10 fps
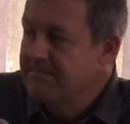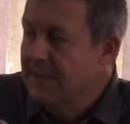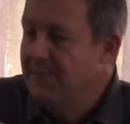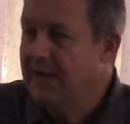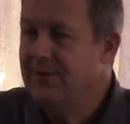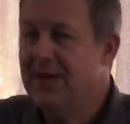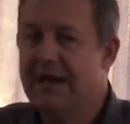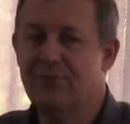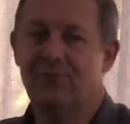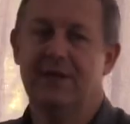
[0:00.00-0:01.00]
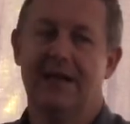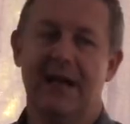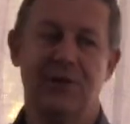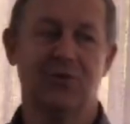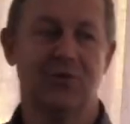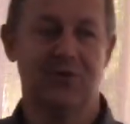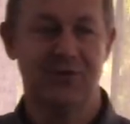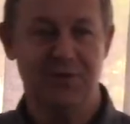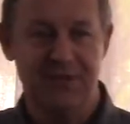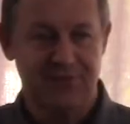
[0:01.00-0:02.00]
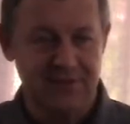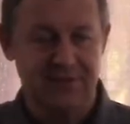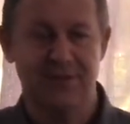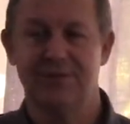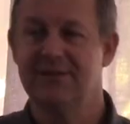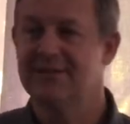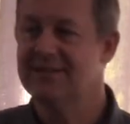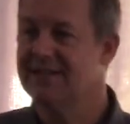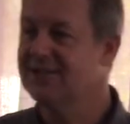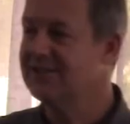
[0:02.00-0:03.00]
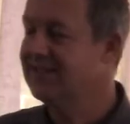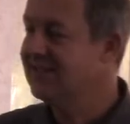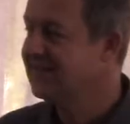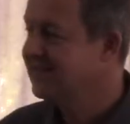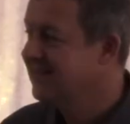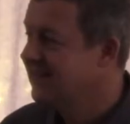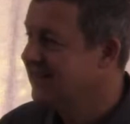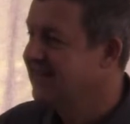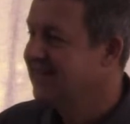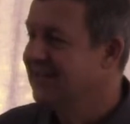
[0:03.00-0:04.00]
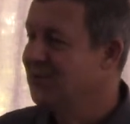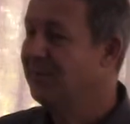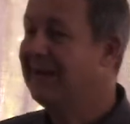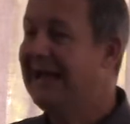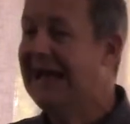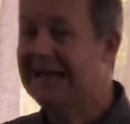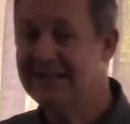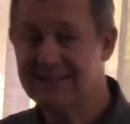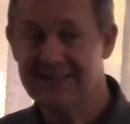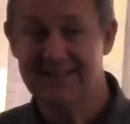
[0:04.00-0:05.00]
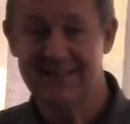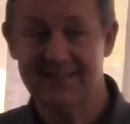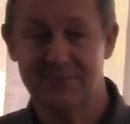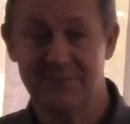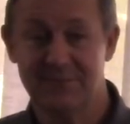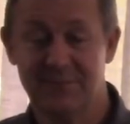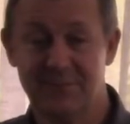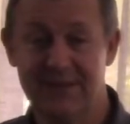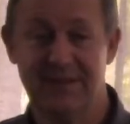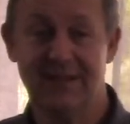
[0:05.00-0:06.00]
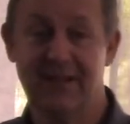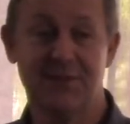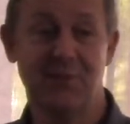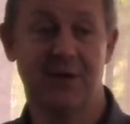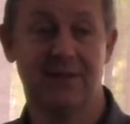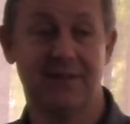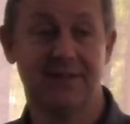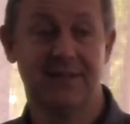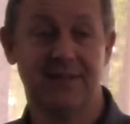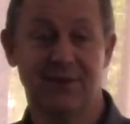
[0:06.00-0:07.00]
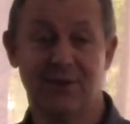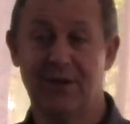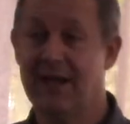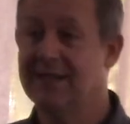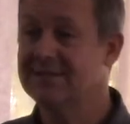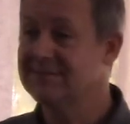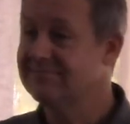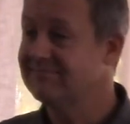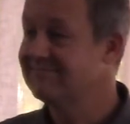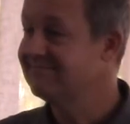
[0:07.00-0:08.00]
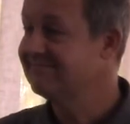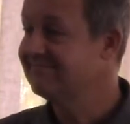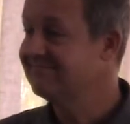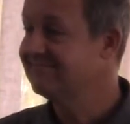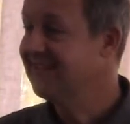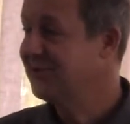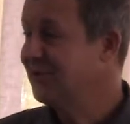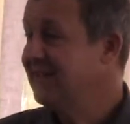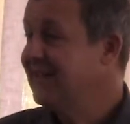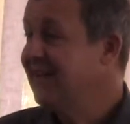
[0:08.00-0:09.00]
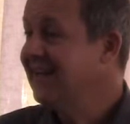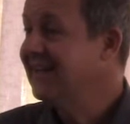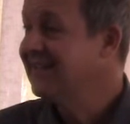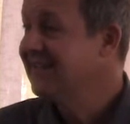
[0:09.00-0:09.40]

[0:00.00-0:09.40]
Maybe you haven't written out your New Year's resolutions next year, your plan, but guess what? God has. He's already done it.